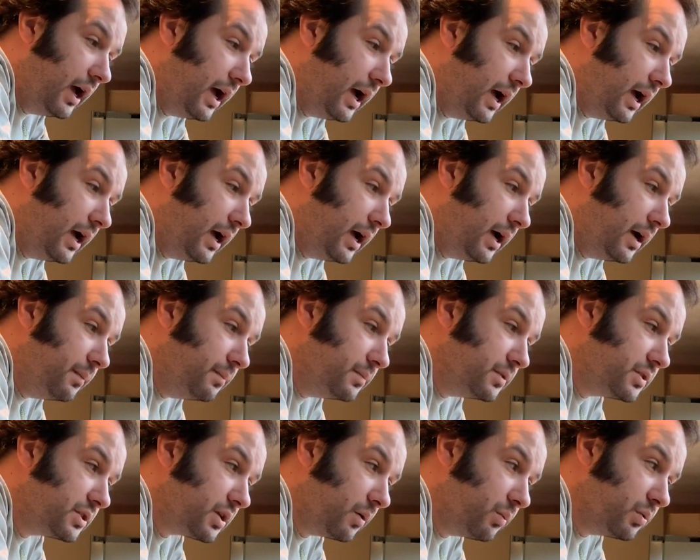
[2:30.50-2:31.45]

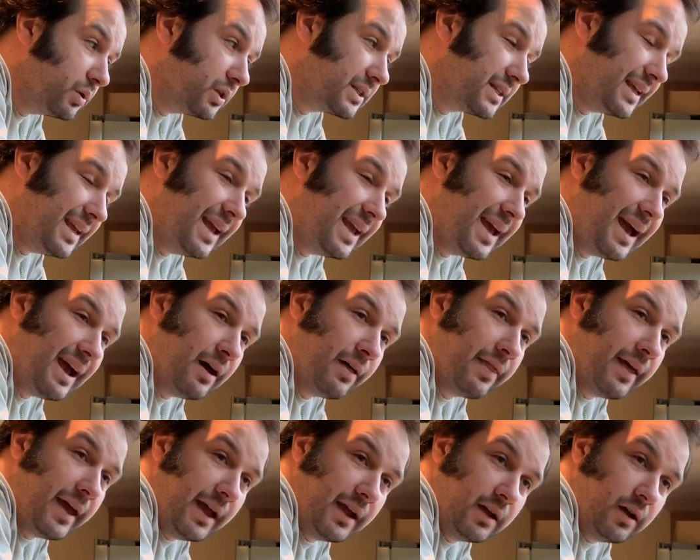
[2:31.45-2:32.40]
Um, so we'll see how
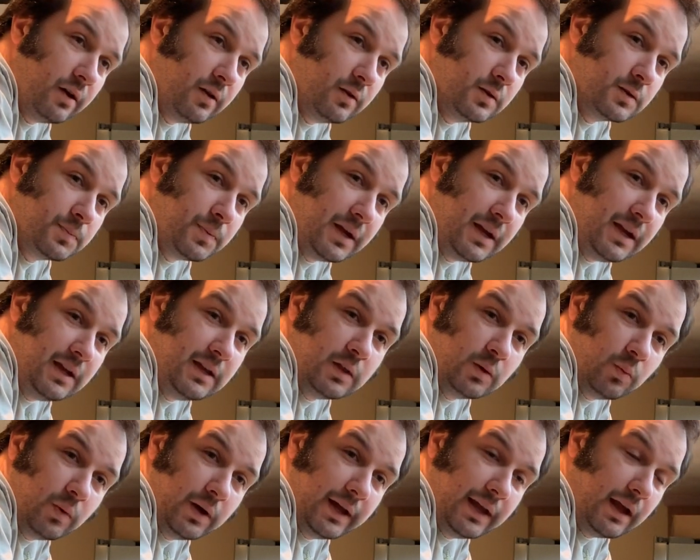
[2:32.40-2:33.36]
that goes. But
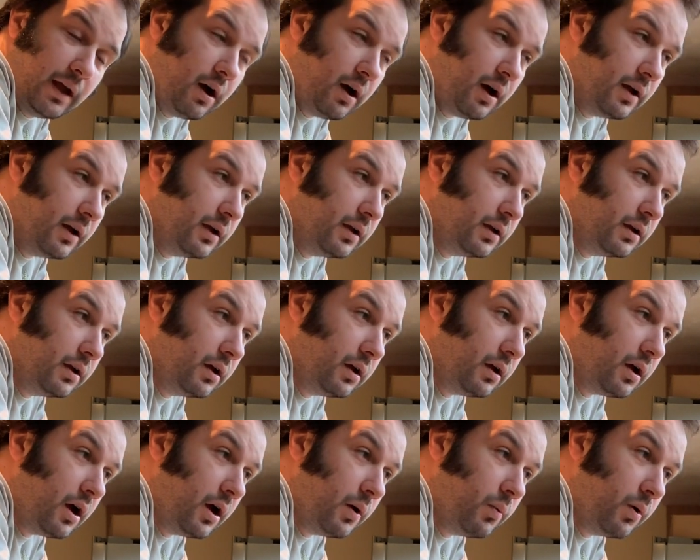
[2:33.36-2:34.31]
either way, I,
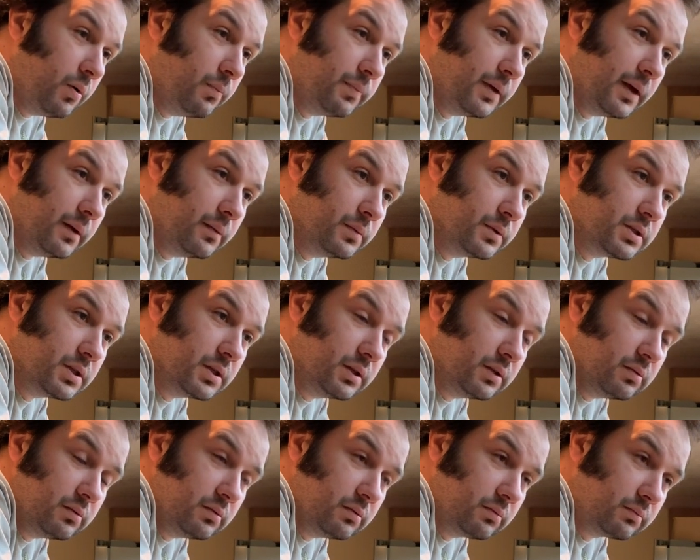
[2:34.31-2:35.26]
I won't be able
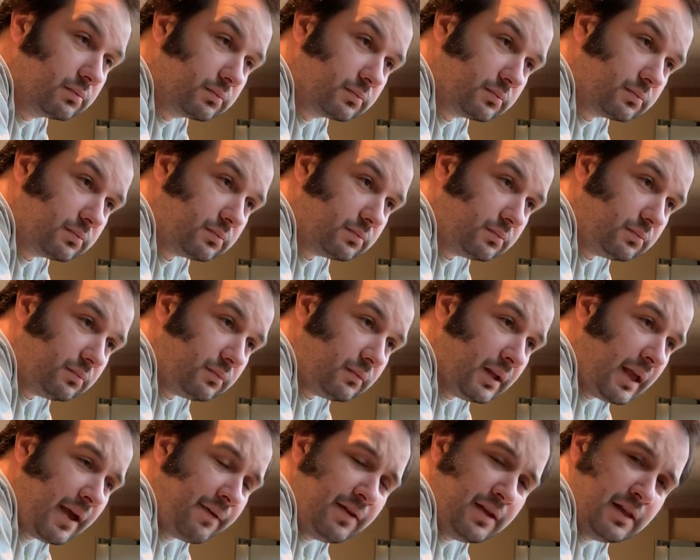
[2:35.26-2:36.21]
to
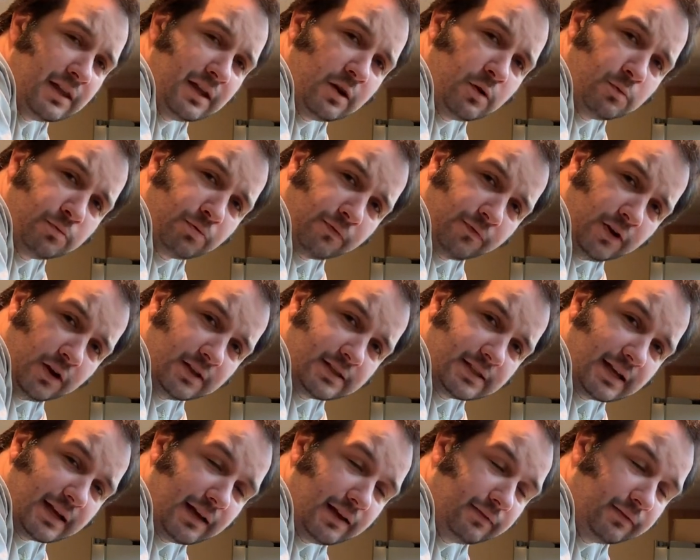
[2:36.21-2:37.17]
have anything I would prefer
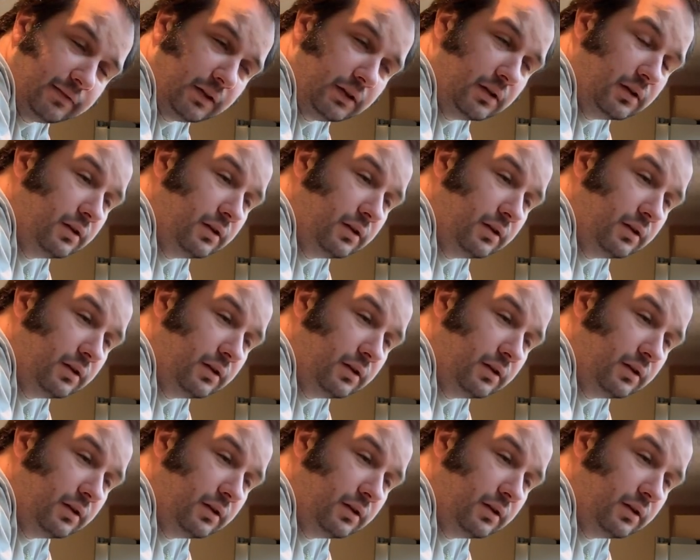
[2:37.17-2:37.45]
to have.